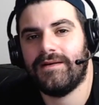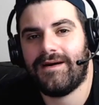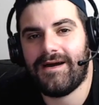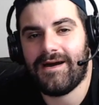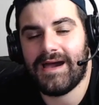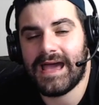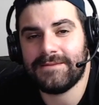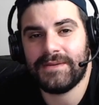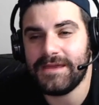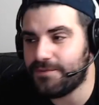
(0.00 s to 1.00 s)
Uh,
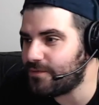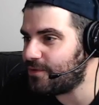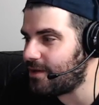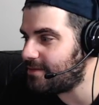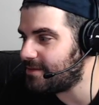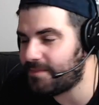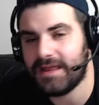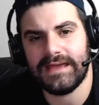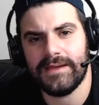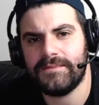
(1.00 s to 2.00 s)
and people will
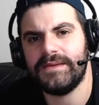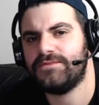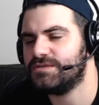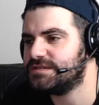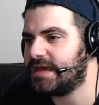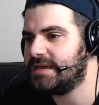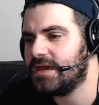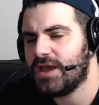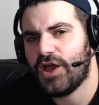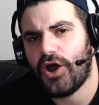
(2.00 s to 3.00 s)
underplay it, and people will say,
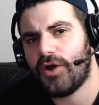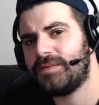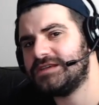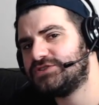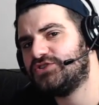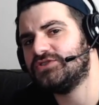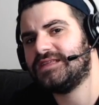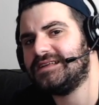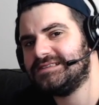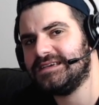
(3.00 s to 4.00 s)
"Oh, but it's good
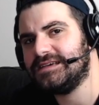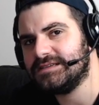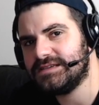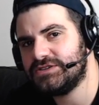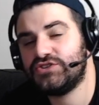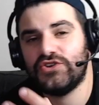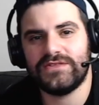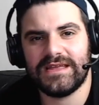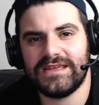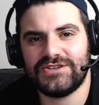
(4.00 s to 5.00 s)
that he tinkers. It's
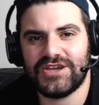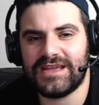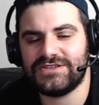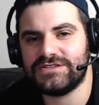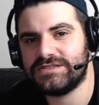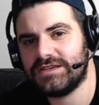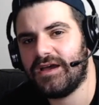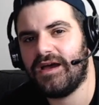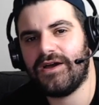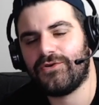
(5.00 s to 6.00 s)
good that he changes
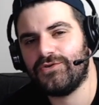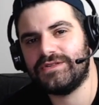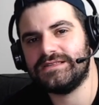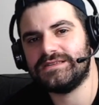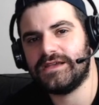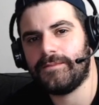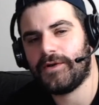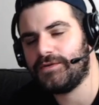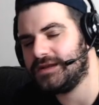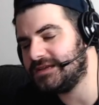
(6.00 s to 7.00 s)
uh, according to the
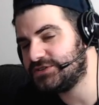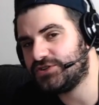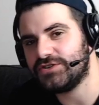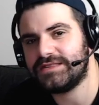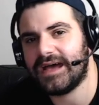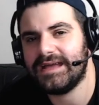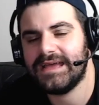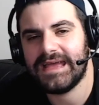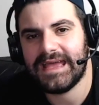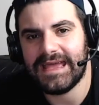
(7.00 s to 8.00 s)
opponent. It's good that
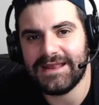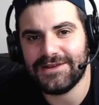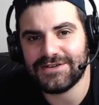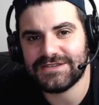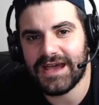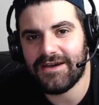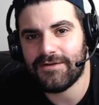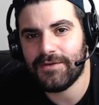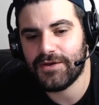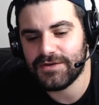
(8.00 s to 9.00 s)
he looks at our
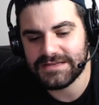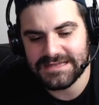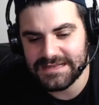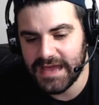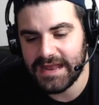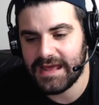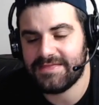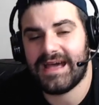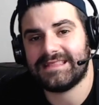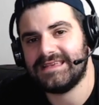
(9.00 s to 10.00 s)
opponents, and
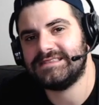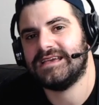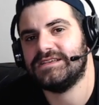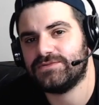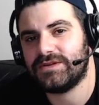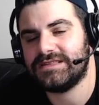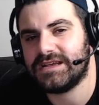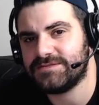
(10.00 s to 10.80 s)
and that dictates what he does."